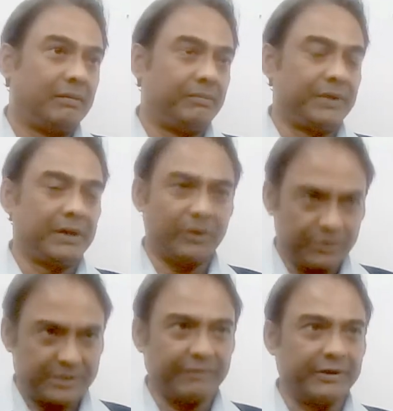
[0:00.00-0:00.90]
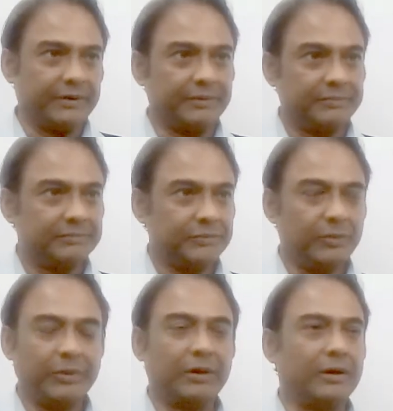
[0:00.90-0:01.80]
Below 7 you
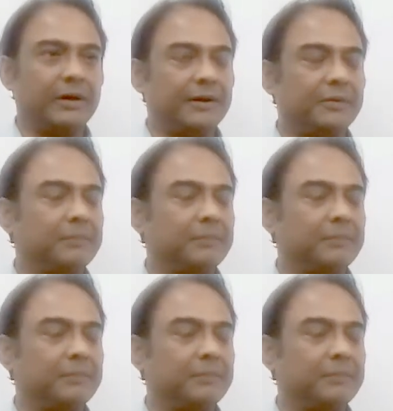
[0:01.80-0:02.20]
will not get.